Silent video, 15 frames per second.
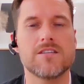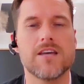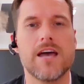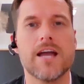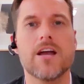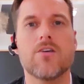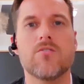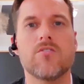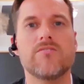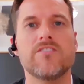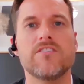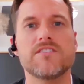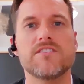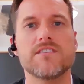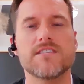To echo what
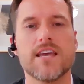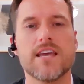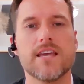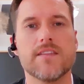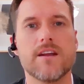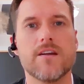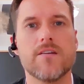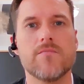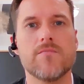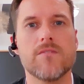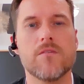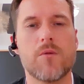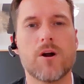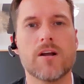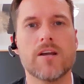Fritz is saying there,
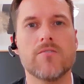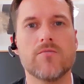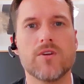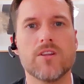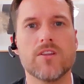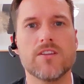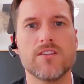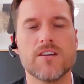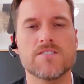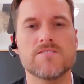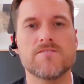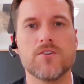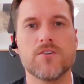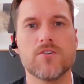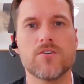the market really does
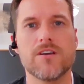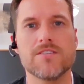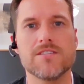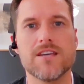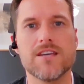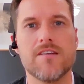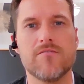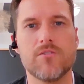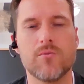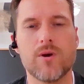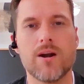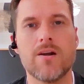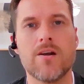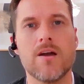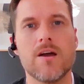feel crazy
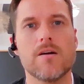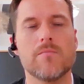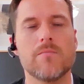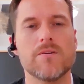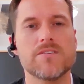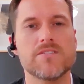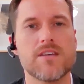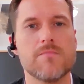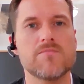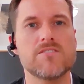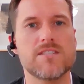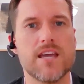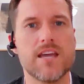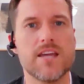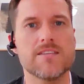everywhere, but some
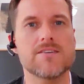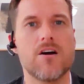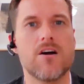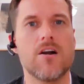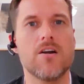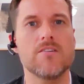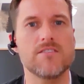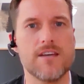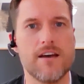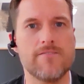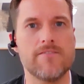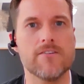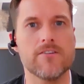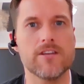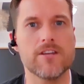states are
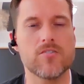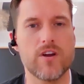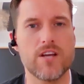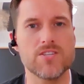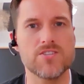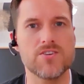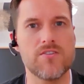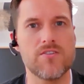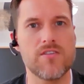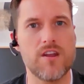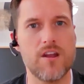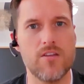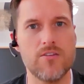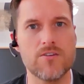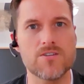definitely crazier
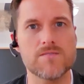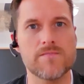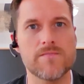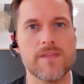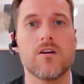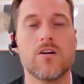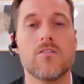than others.